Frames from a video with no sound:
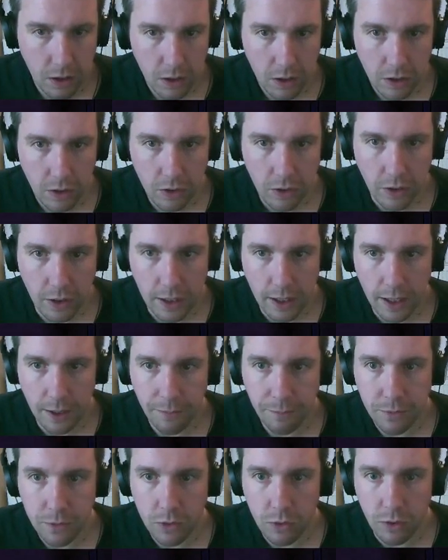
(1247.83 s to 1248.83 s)
So there.
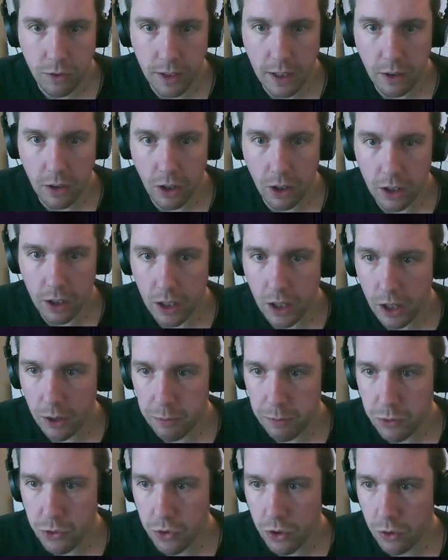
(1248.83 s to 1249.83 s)
So we've now got a guard
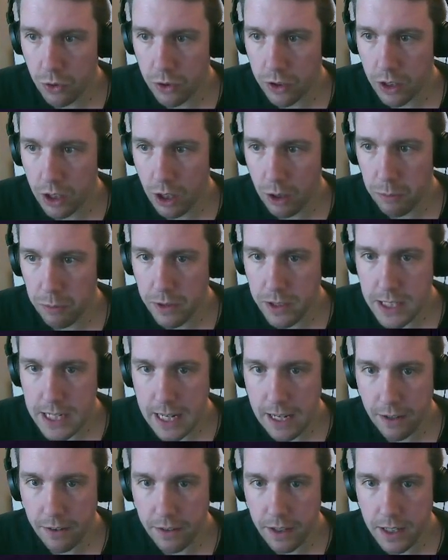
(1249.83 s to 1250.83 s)
patrolling up and
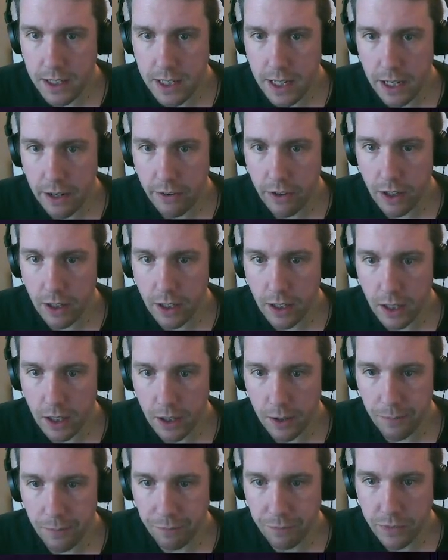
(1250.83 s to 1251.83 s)
down this area
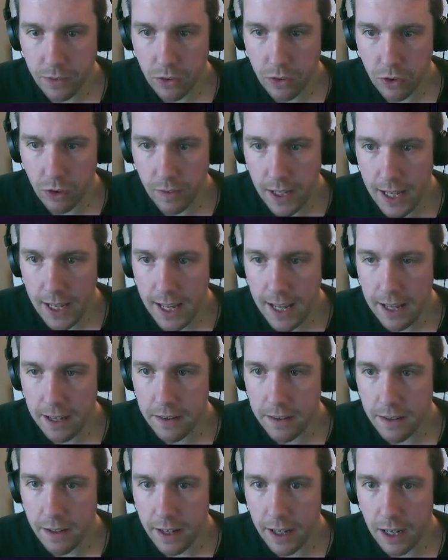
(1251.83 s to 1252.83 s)
here. So if
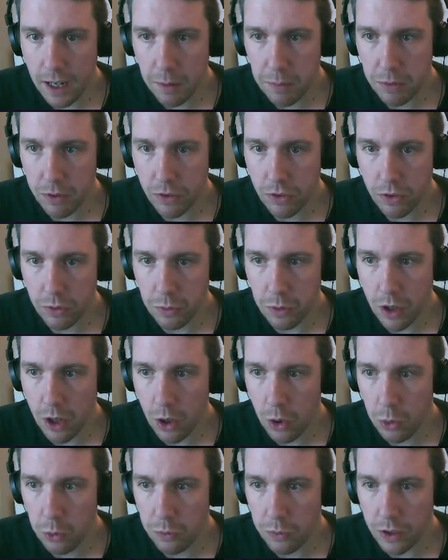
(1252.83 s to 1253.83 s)
anything happens, we
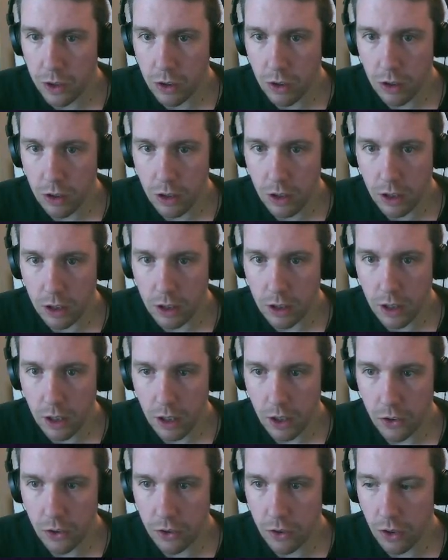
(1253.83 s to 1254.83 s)
hopefully got a
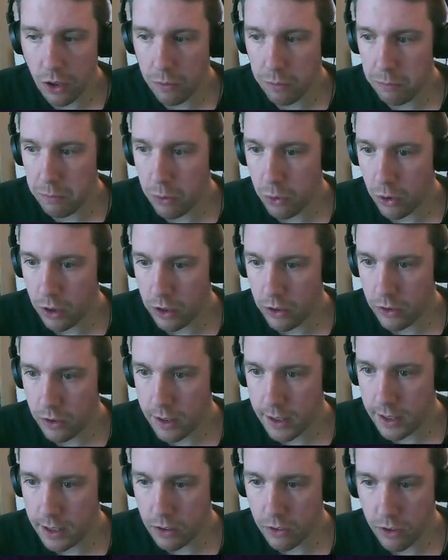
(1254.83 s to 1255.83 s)
guard on point so
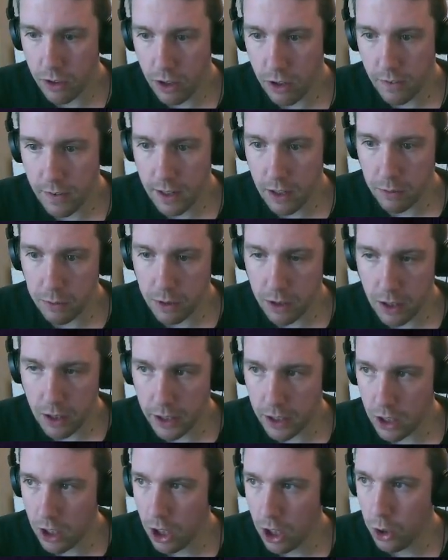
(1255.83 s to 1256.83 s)
they can turn around and go
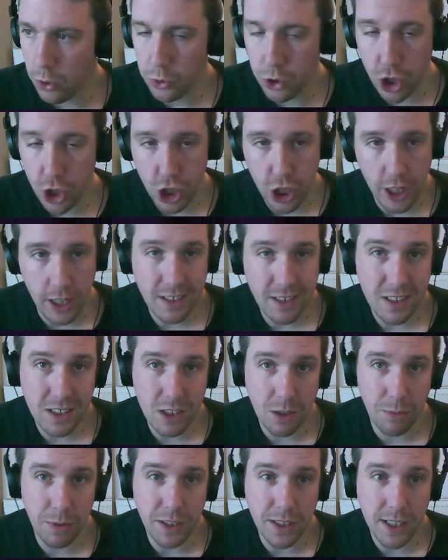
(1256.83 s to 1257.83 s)
like, oh shit,
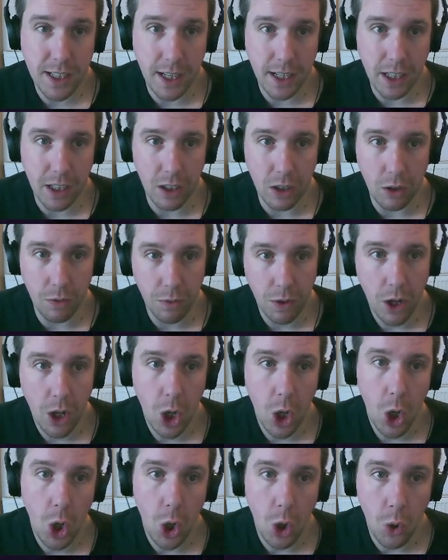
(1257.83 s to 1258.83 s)
something's kicking off.
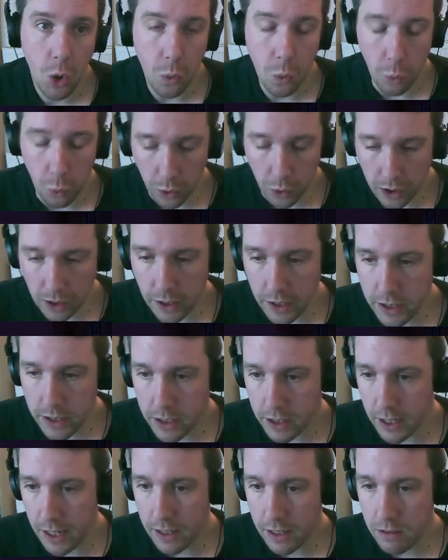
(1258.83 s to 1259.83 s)
We need
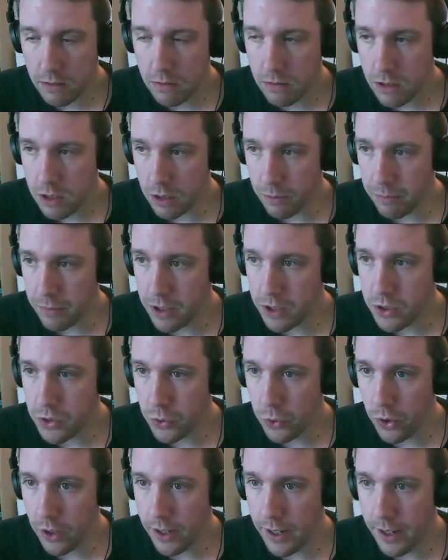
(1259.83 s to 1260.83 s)
to get something
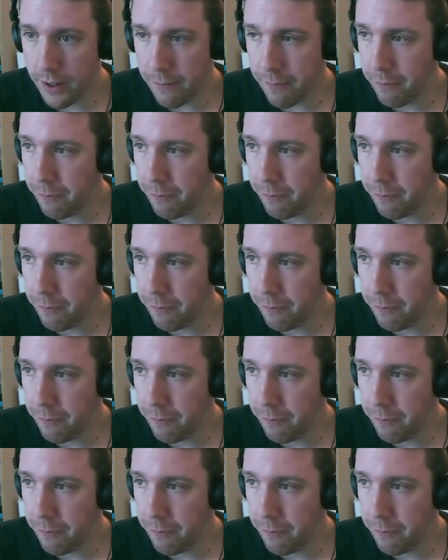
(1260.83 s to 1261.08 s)
sorted out.